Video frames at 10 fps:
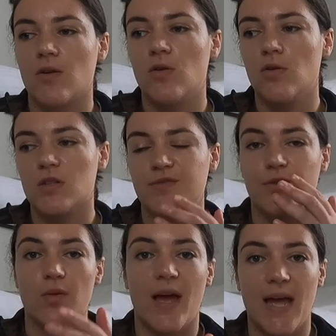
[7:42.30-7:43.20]
the horse
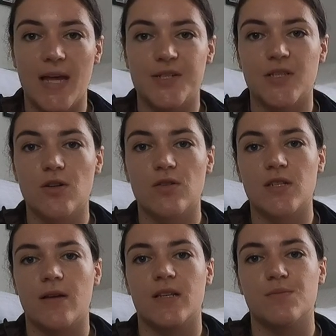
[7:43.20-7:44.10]
for their age has not
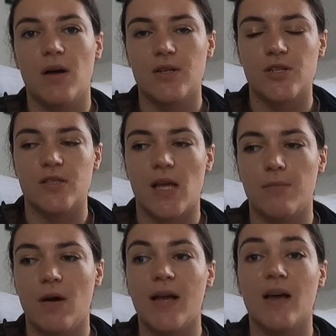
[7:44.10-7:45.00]
done as much as they
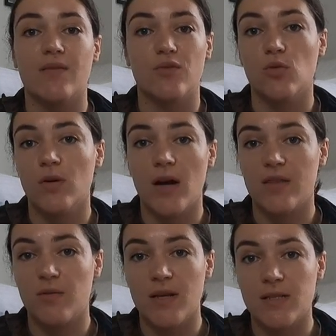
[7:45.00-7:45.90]
might have or
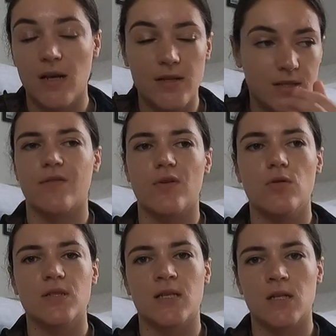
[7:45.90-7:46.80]
otherwise done. So if a
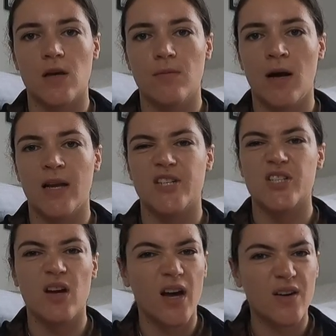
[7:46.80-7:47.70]
horse has low mileage, it's
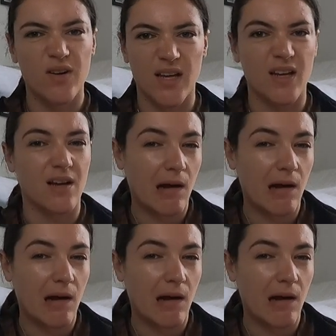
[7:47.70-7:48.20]
kind of like a